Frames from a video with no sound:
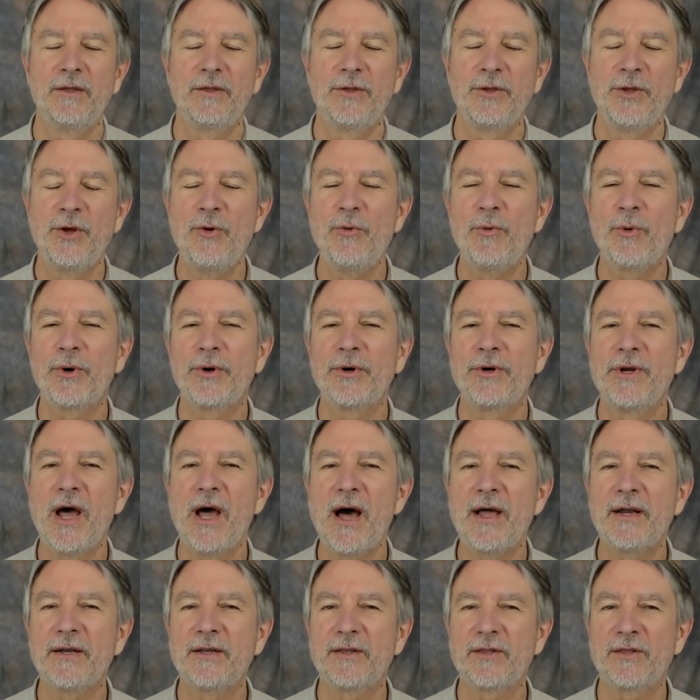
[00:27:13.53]
You were
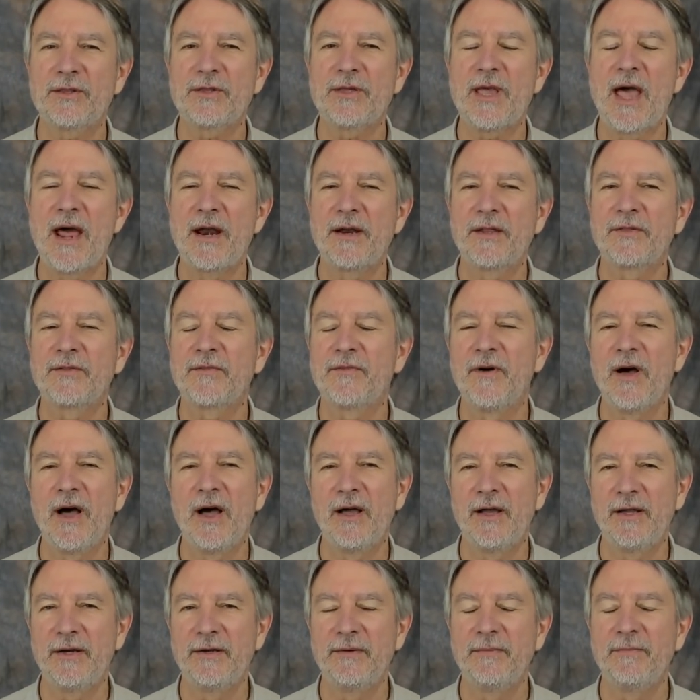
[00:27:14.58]
not
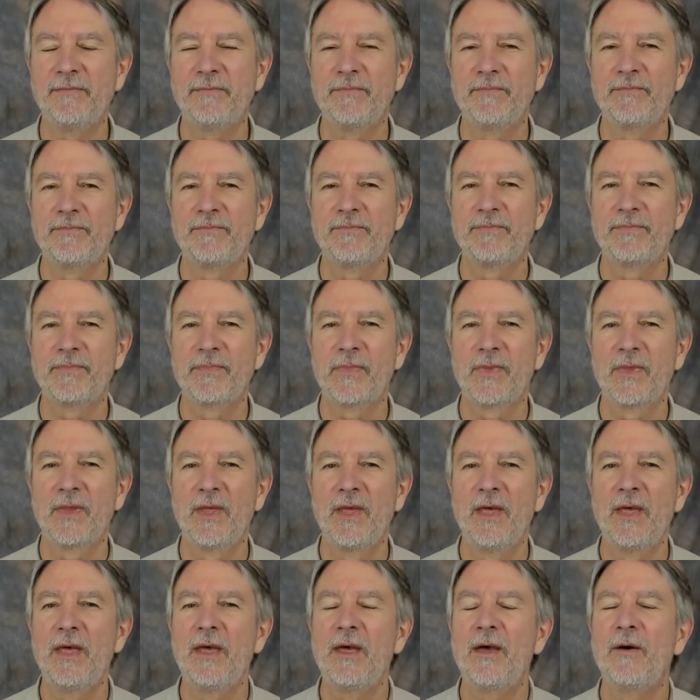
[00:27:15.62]
satisfied
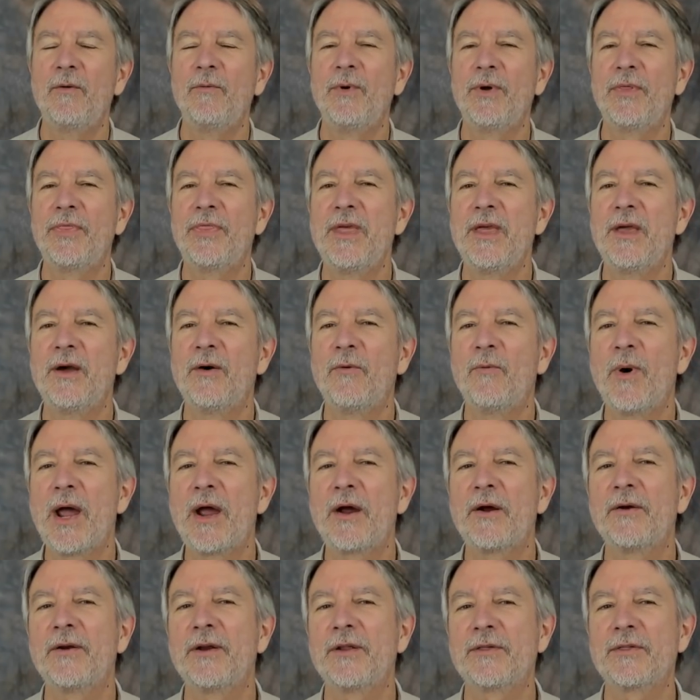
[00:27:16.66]
with the
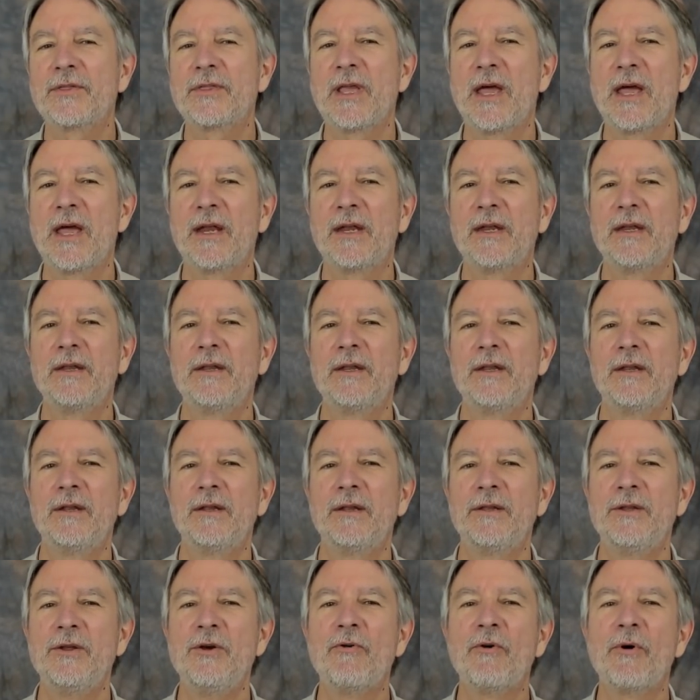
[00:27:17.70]
awareness that
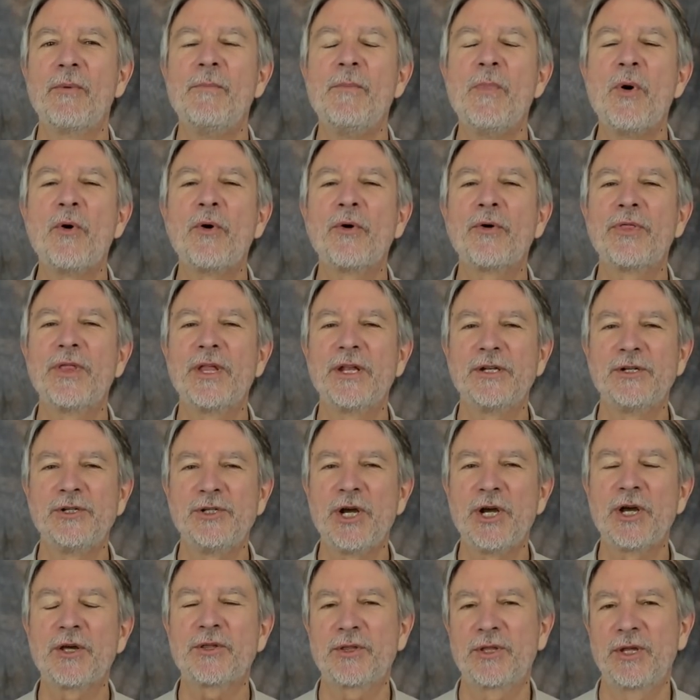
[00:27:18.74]
you are more than
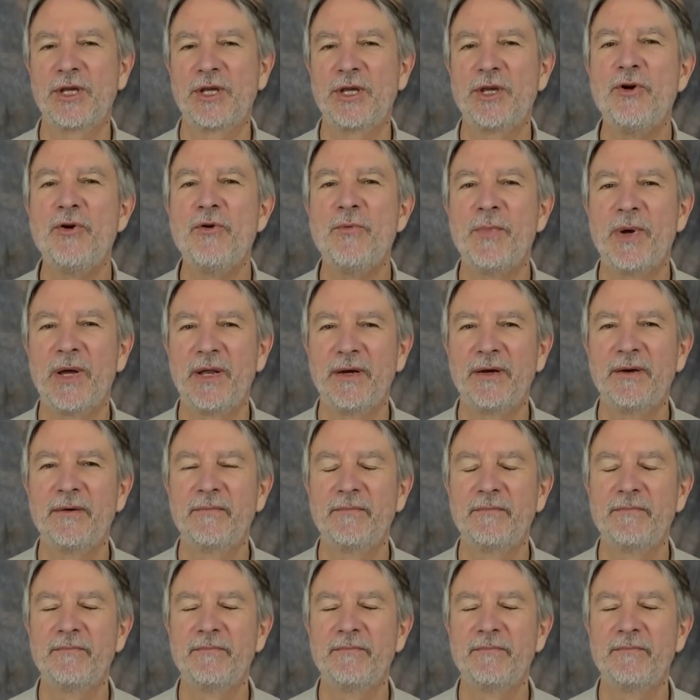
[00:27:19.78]
just a human.